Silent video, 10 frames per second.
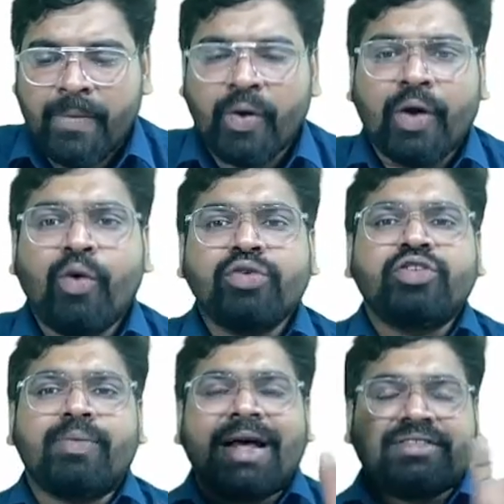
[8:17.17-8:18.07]
Okay,
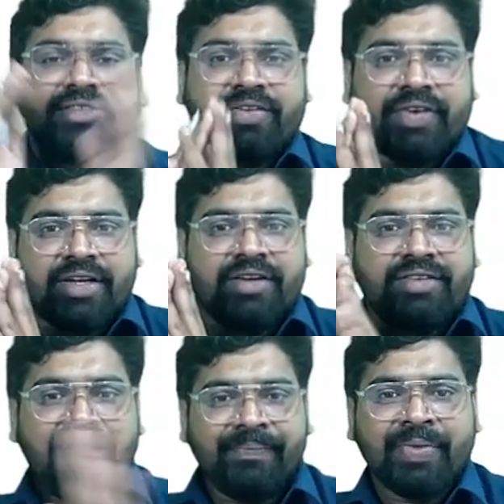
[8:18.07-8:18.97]
osteoblast is affected.
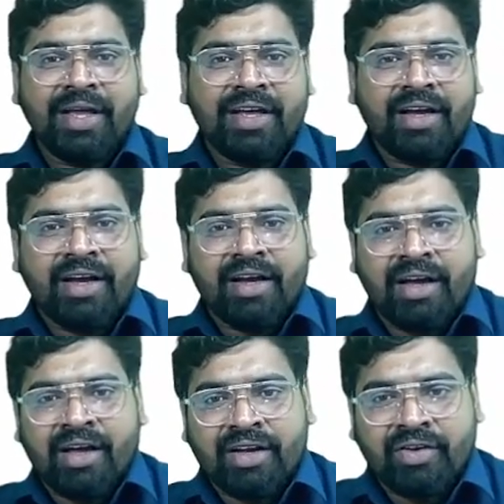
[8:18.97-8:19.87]
See
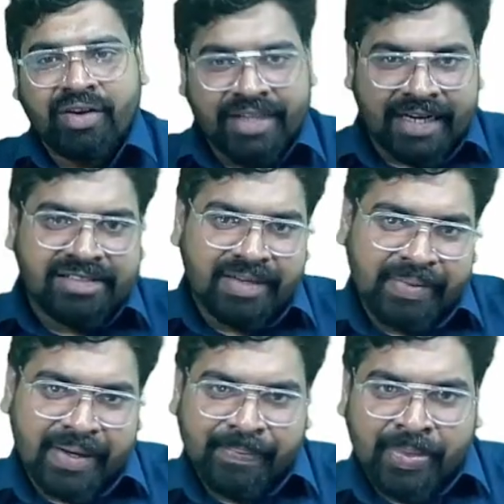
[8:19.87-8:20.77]
what the concept?